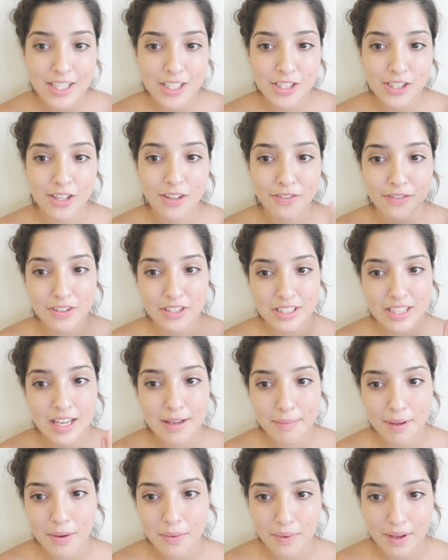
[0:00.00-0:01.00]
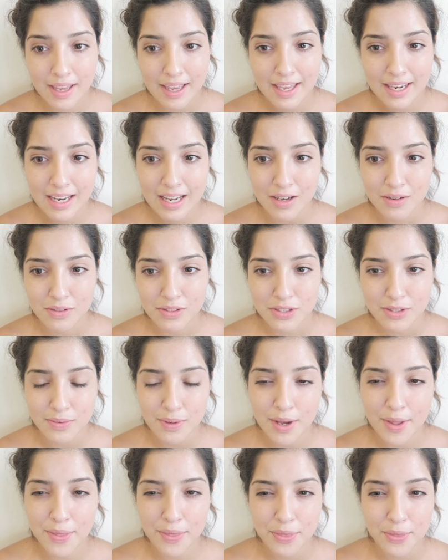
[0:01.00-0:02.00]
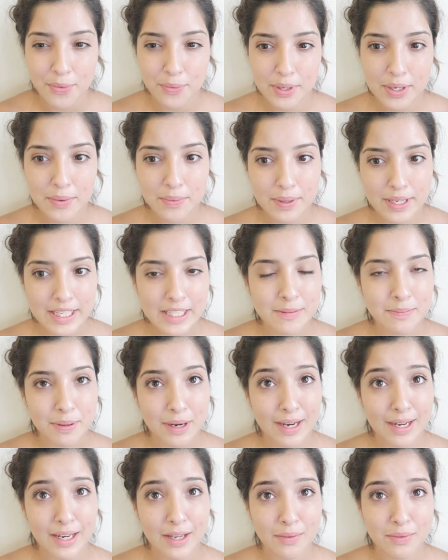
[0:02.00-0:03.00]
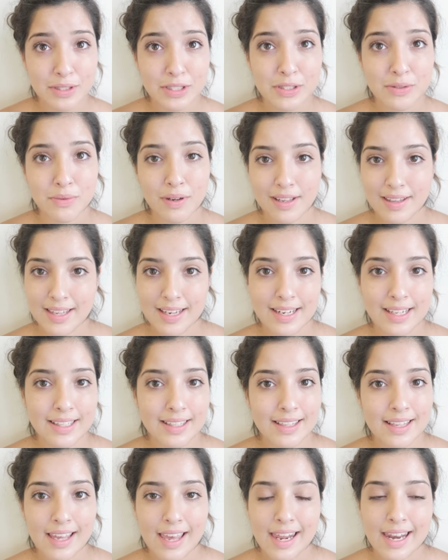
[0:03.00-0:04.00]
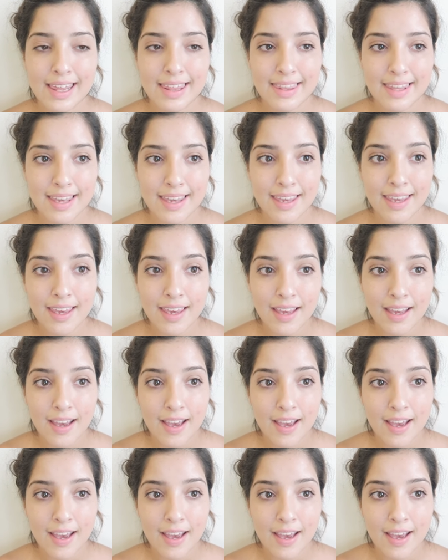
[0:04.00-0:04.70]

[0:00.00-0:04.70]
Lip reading: So the first time I went, I was around 3 weeks pregnant, which is why they didn't see anything.